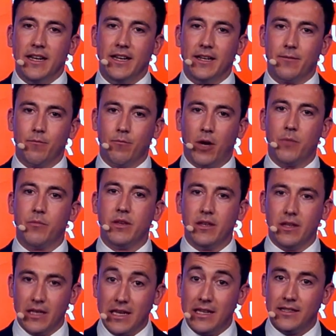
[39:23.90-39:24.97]
it might be
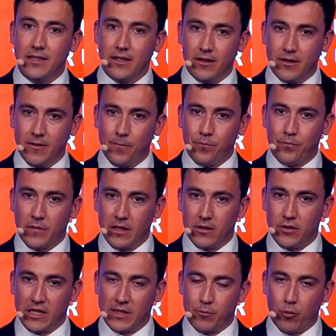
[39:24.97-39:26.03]
easier
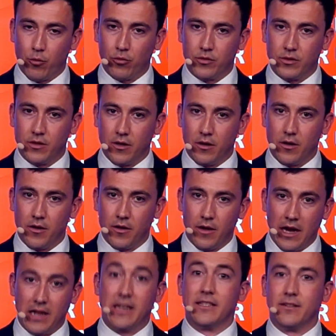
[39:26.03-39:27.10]
to export,
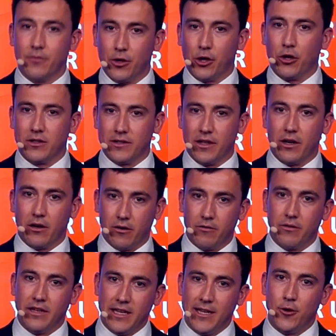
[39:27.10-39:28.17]
at least the goods that are
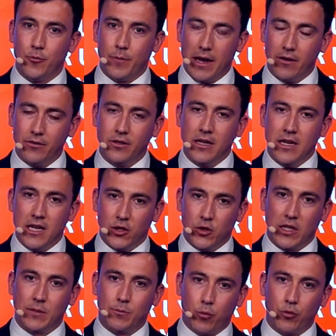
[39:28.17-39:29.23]
EU-bound, to
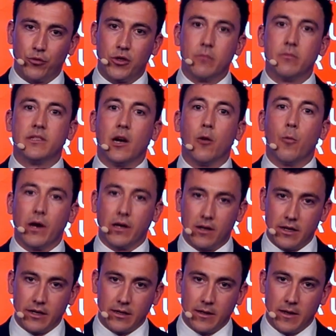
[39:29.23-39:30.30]
export them
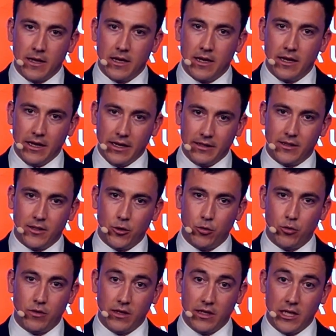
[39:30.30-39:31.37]
directly
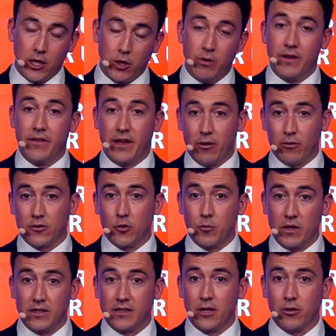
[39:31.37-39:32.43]
into the EU, and that also
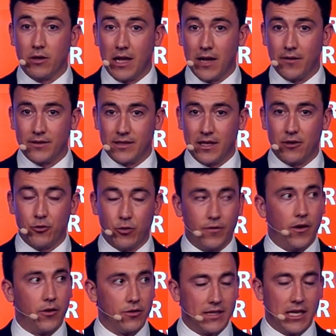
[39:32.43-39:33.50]
means that you'll have sanitary,
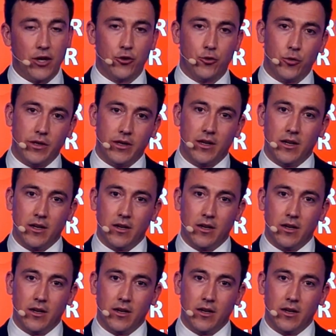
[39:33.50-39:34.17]
phytosanitary